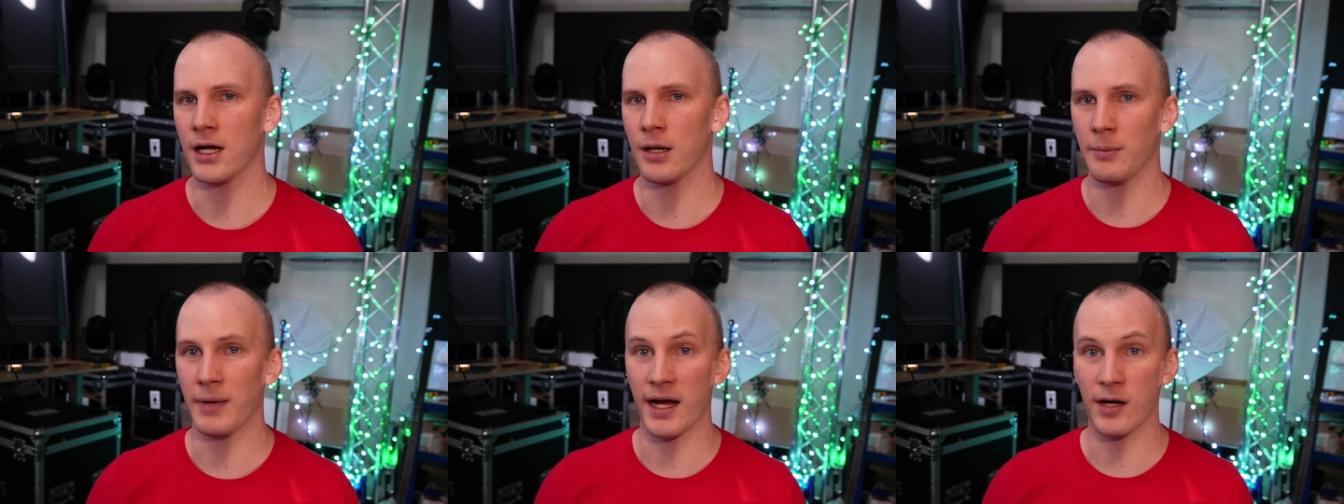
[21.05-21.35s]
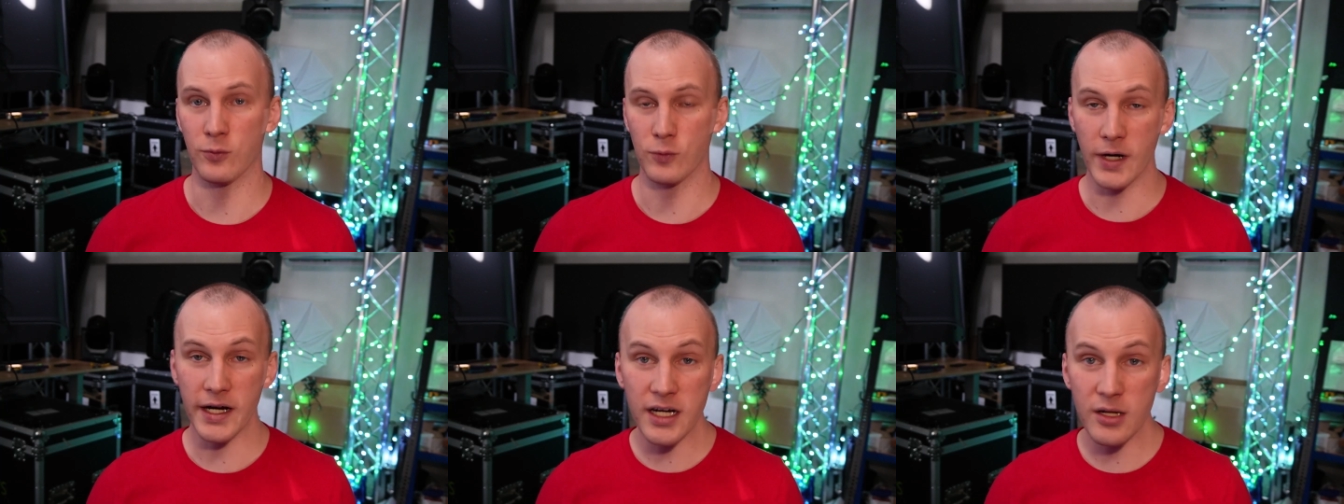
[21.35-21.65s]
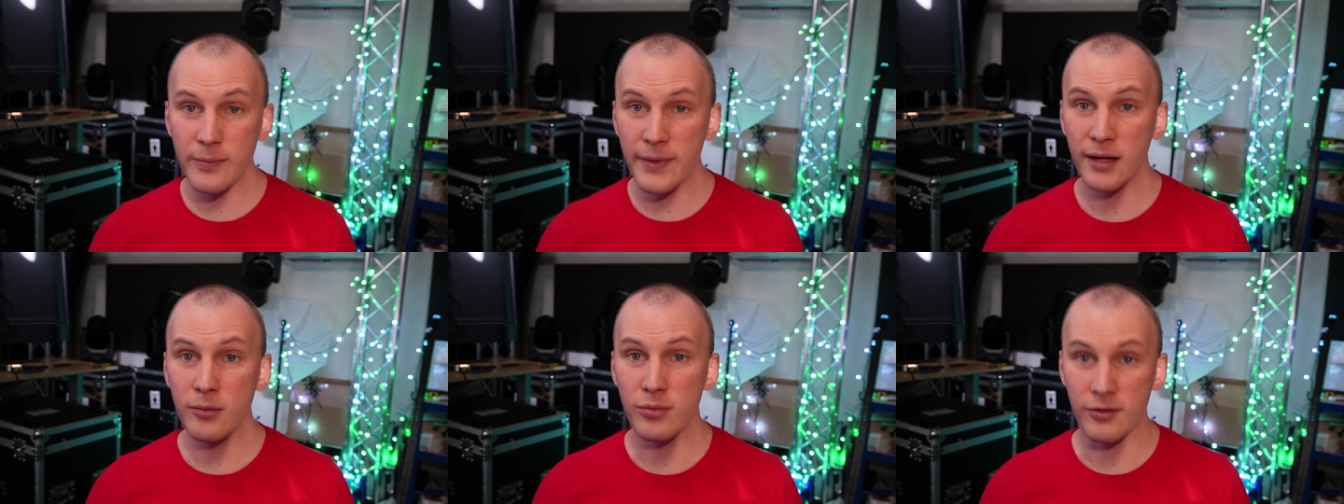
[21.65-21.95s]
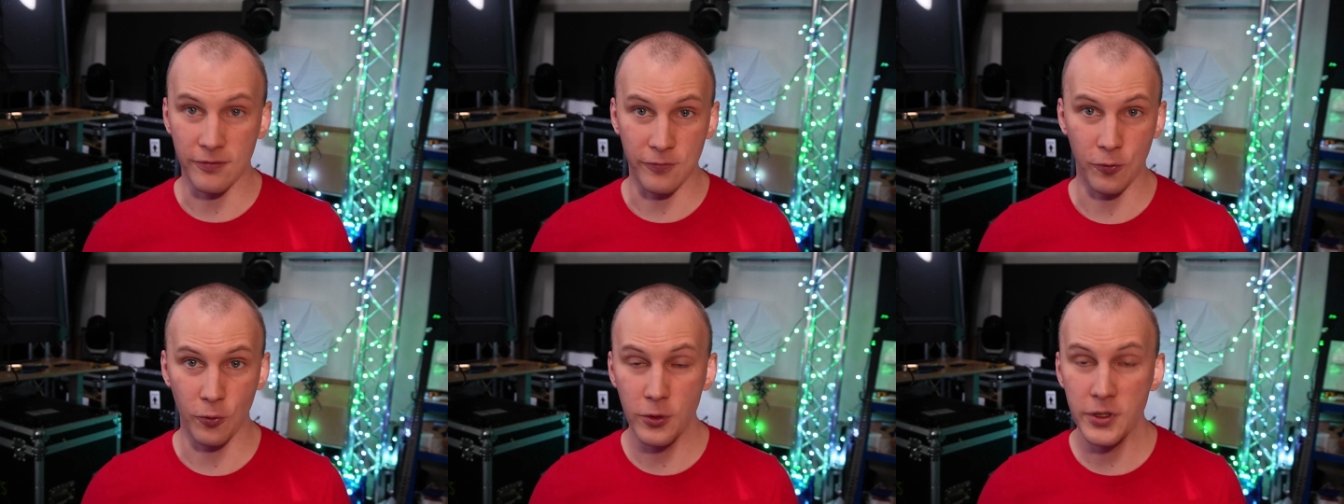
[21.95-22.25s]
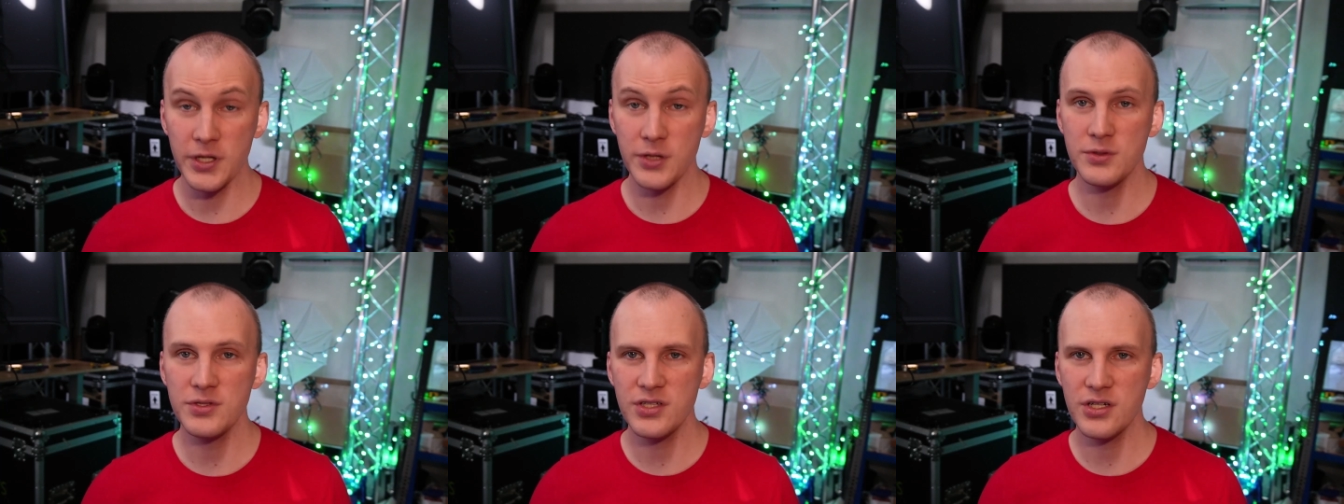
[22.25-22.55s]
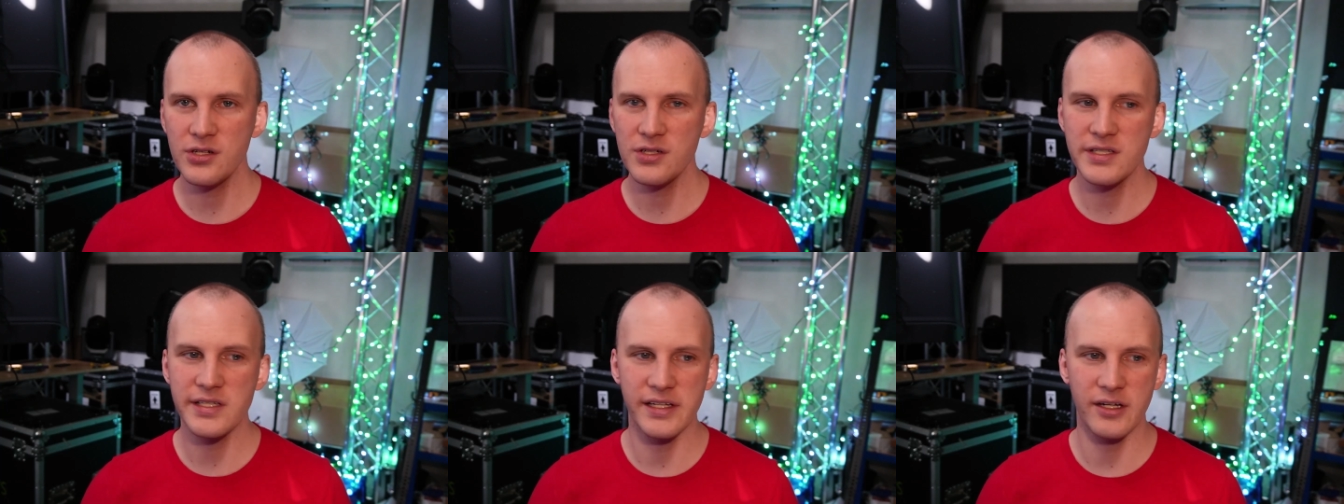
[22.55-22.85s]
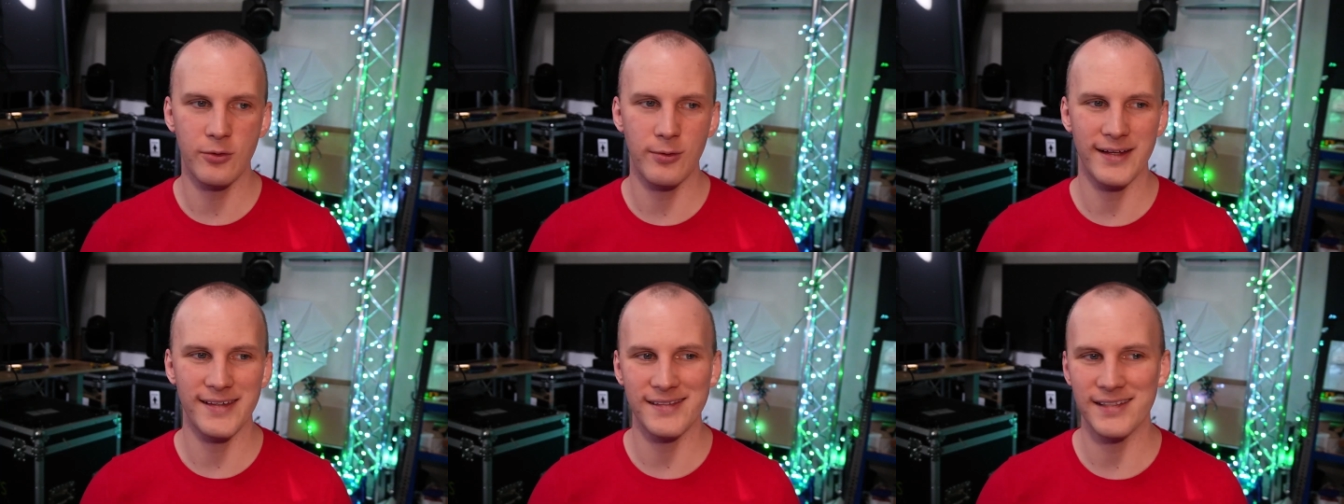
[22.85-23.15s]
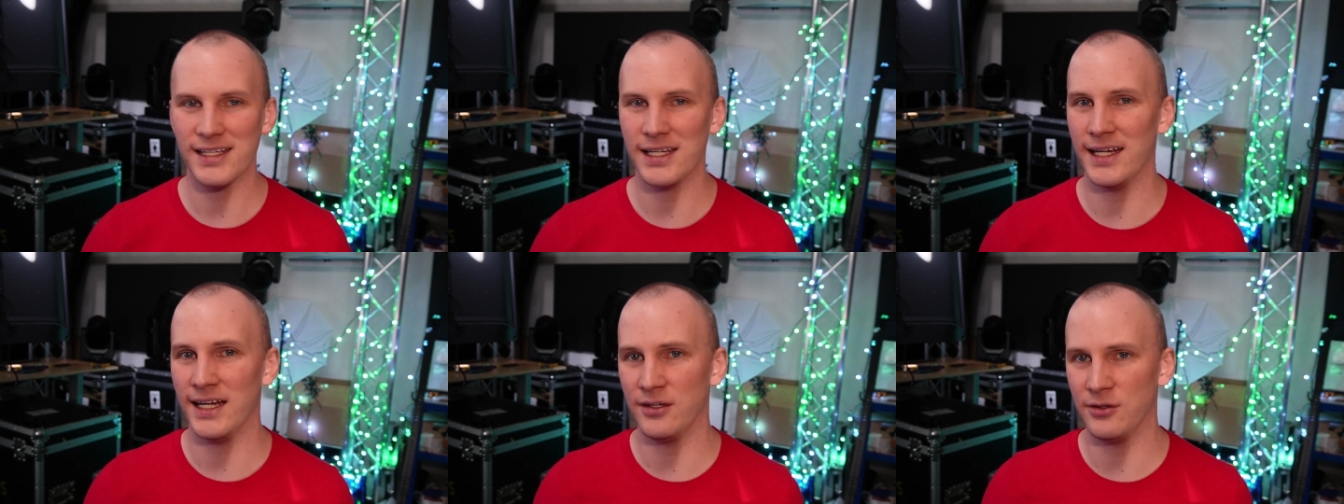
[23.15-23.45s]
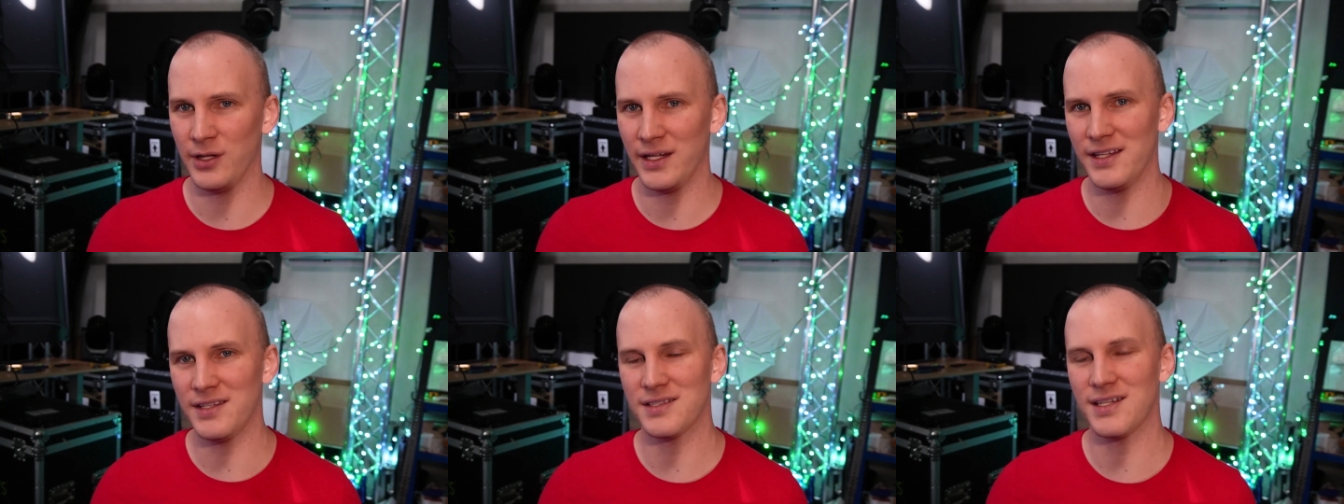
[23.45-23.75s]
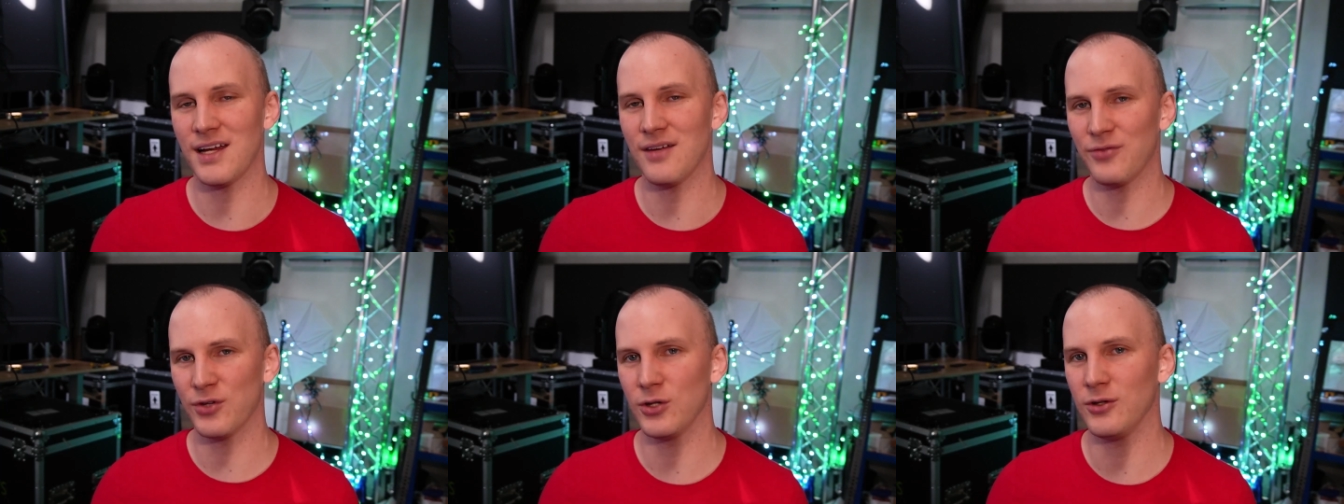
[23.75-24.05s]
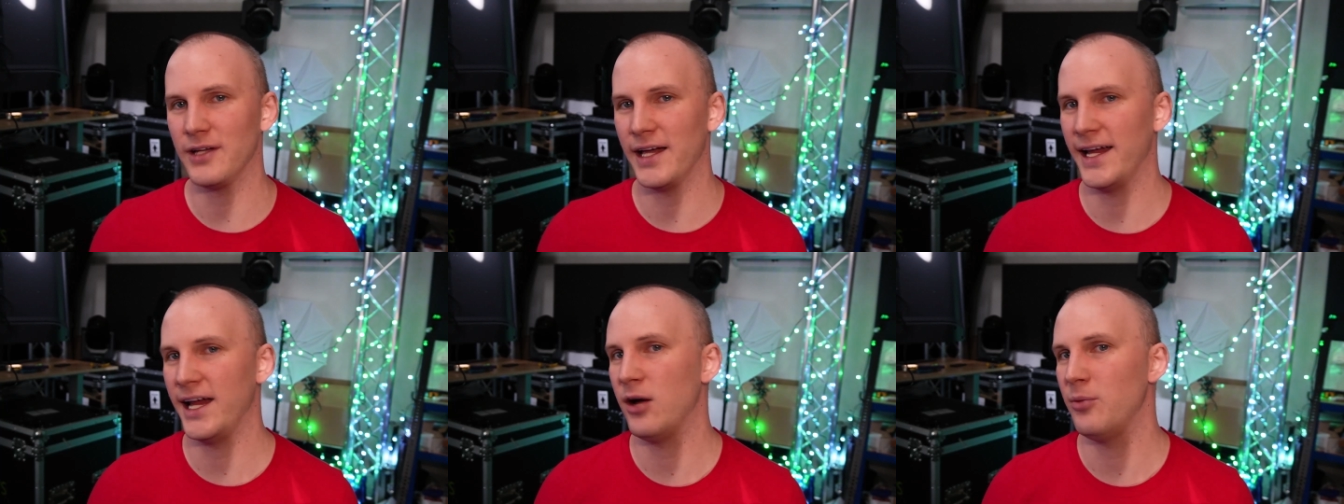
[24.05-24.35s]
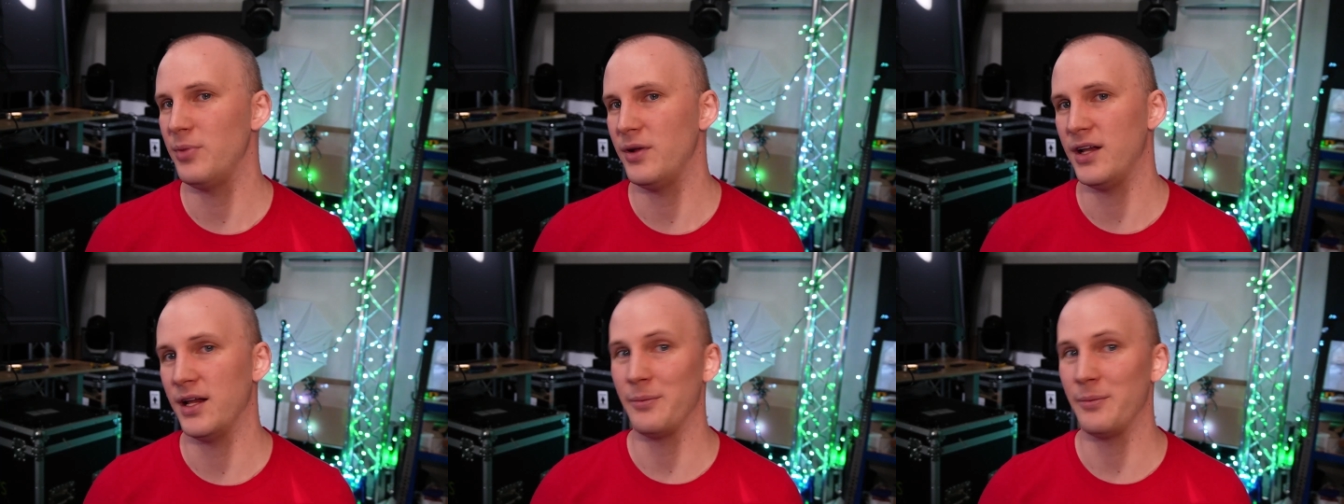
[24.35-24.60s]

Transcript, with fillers: I recommend before you start sequencing, at least have your layout built.